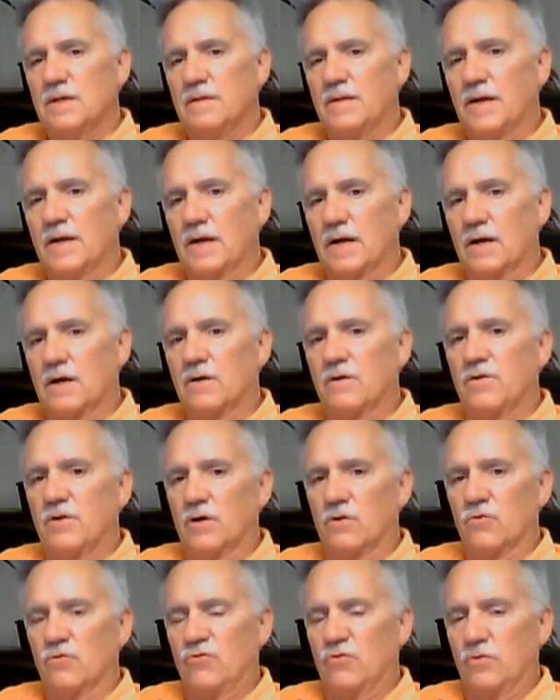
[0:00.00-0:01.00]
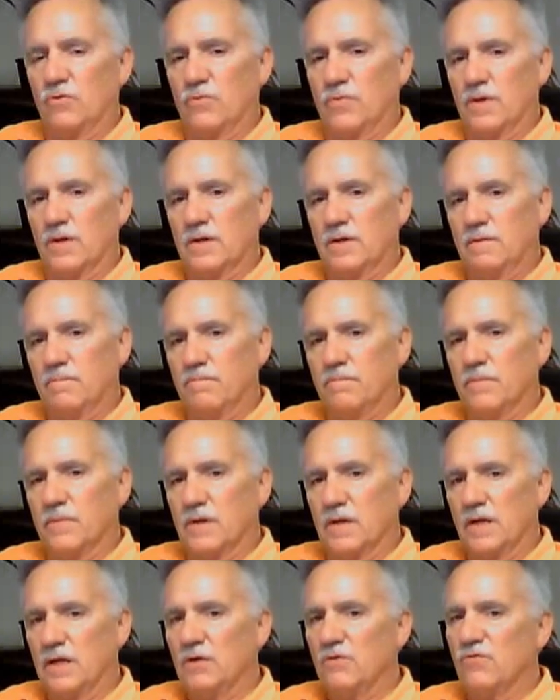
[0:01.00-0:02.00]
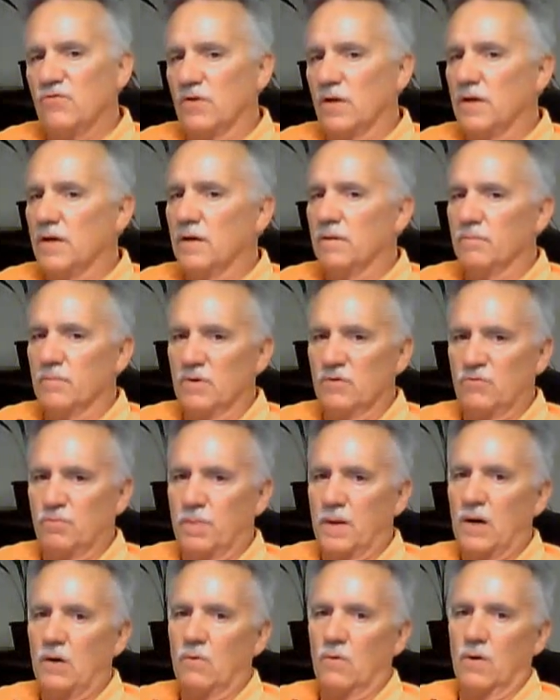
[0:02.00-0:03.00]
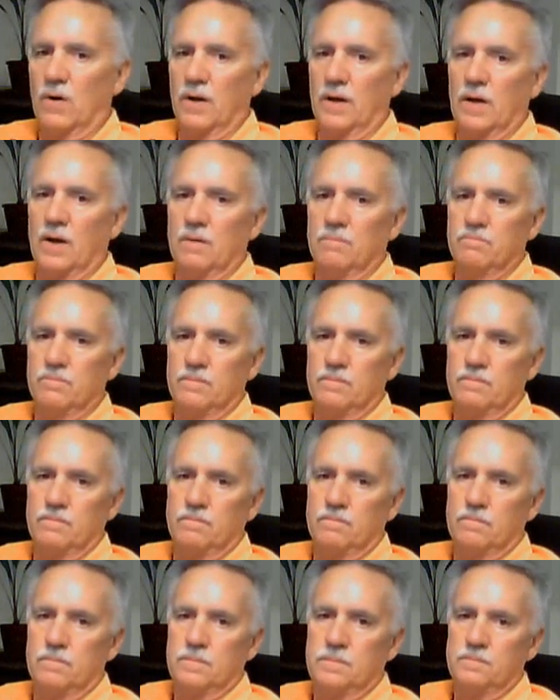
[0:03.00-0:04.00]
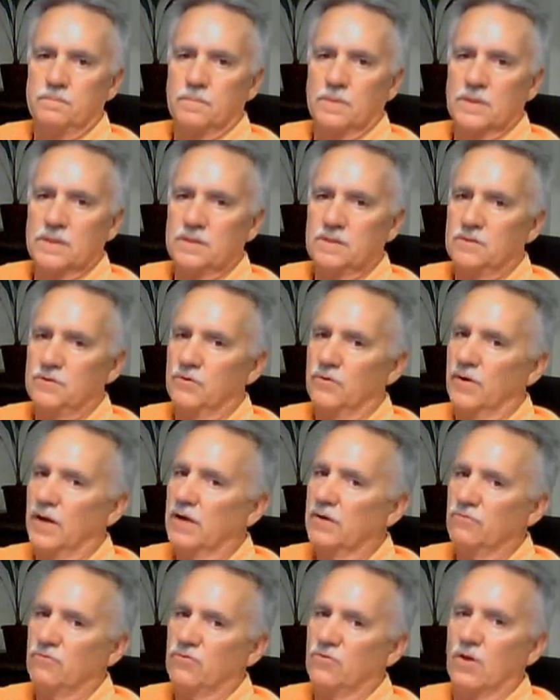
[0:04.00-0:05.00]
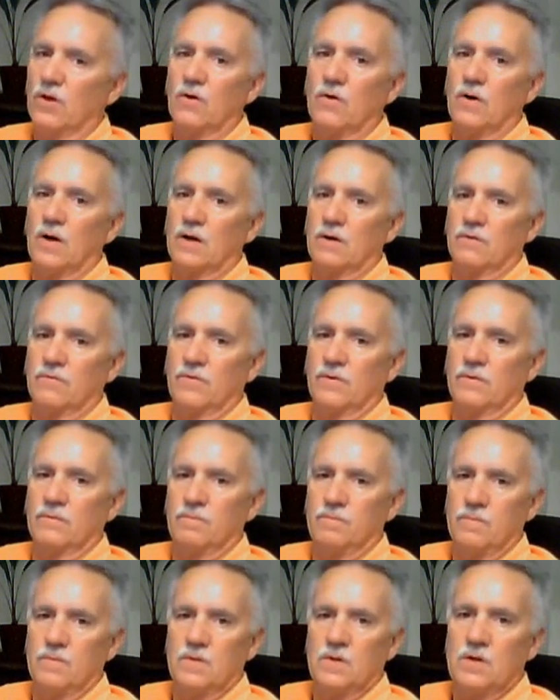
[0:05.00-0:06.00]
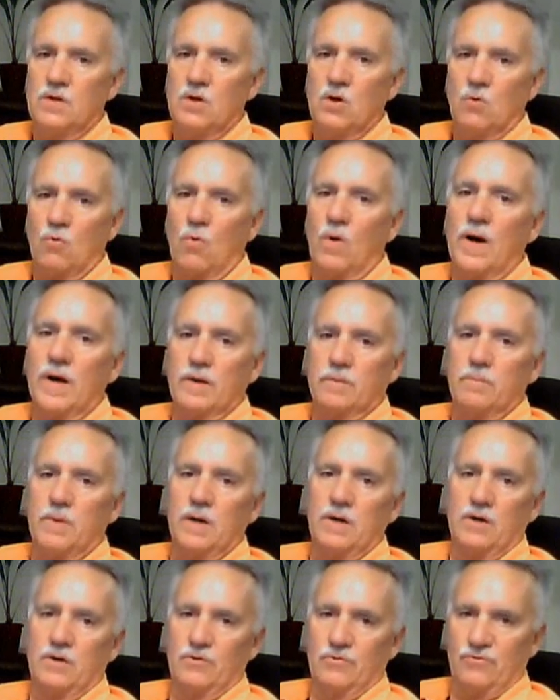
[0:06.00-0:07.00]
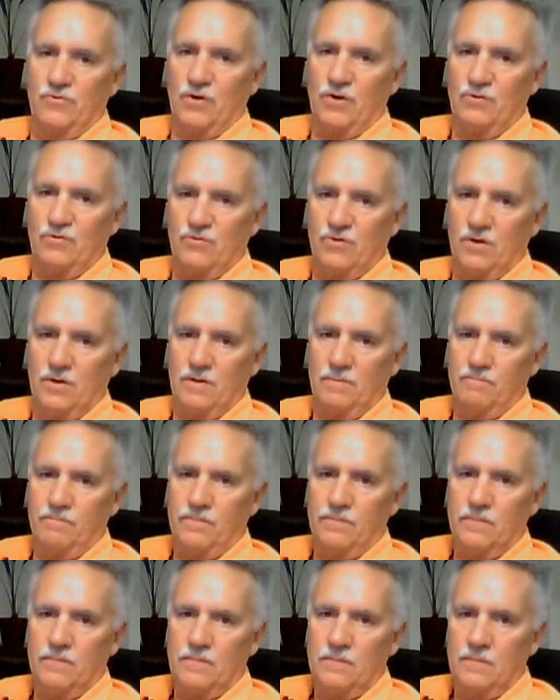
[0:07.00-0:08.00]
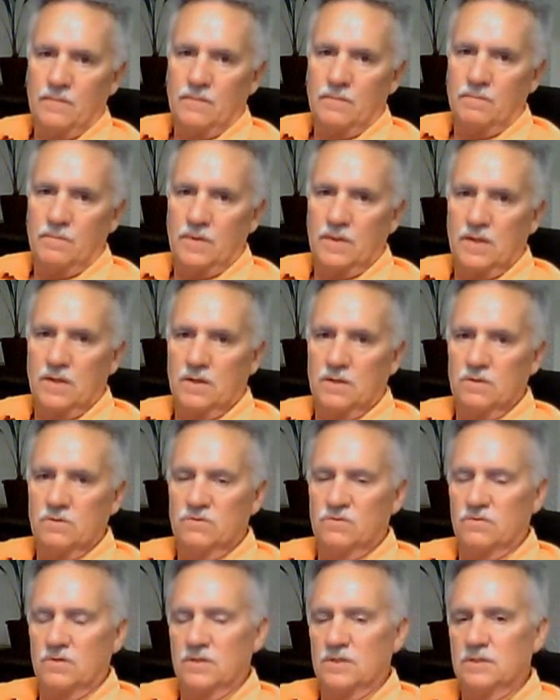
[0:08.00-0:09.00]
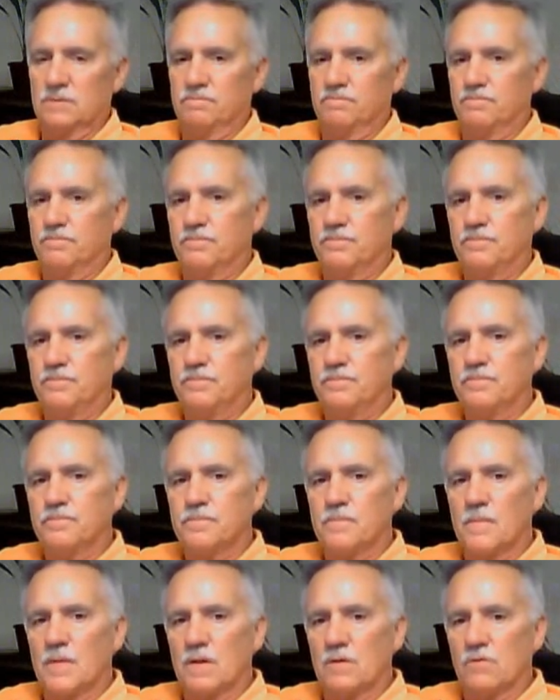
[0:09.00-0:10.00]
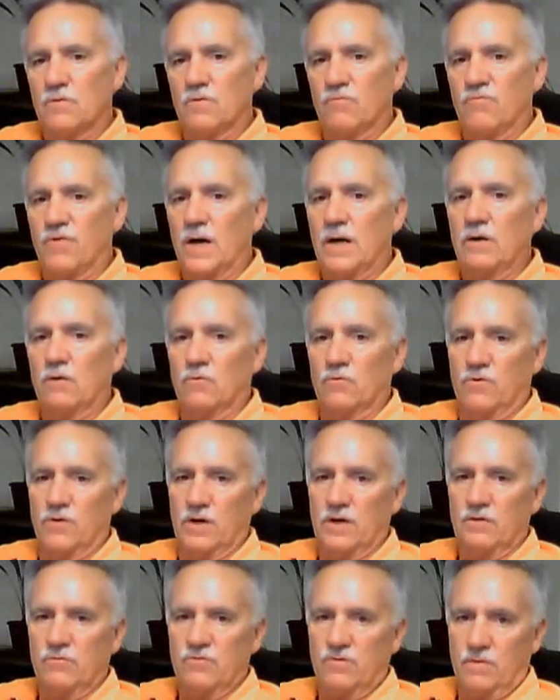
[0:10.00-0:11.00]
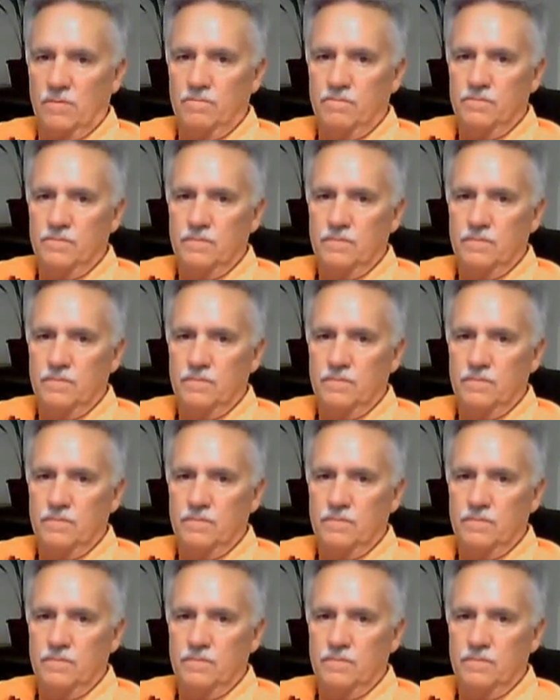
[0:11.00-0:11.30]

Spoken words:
that kind of tells you that the ECM is powering up. But you're not still out of the quagmire, as I say, because the final test,